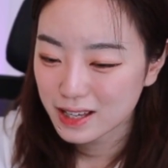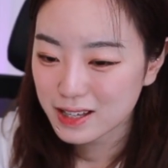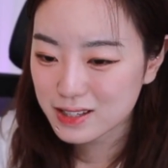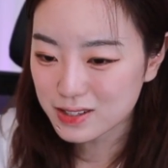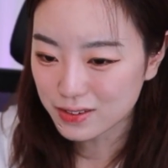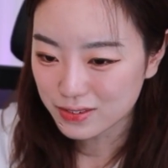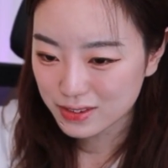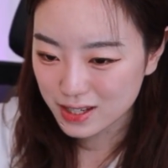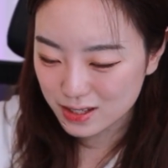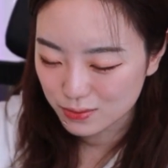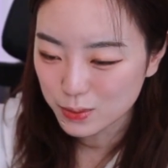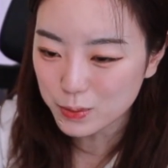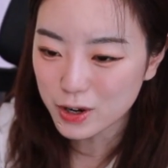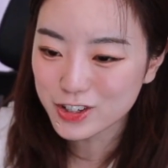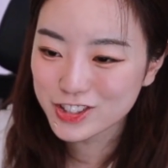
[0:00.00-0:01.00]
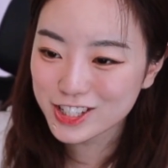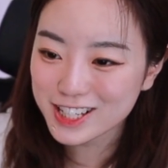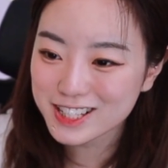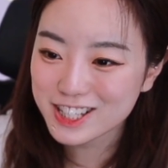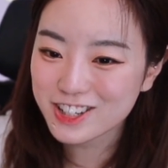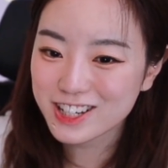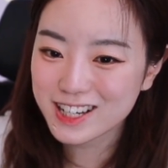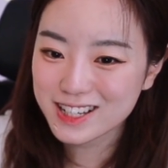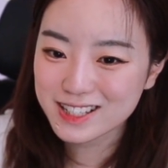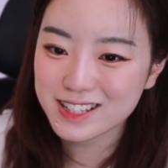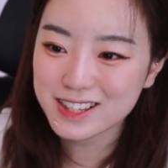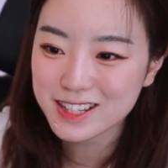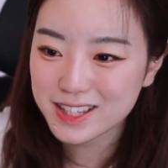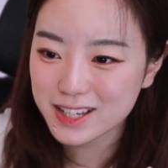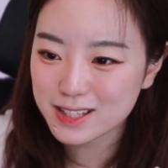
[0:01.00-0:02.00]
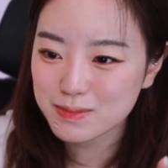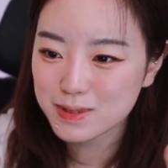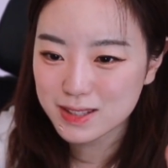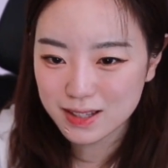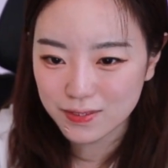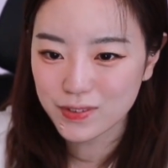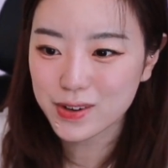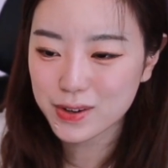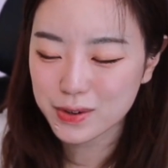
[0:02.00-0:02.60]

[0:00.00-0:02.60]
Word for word: So thanks for watching and see you guys on the next music video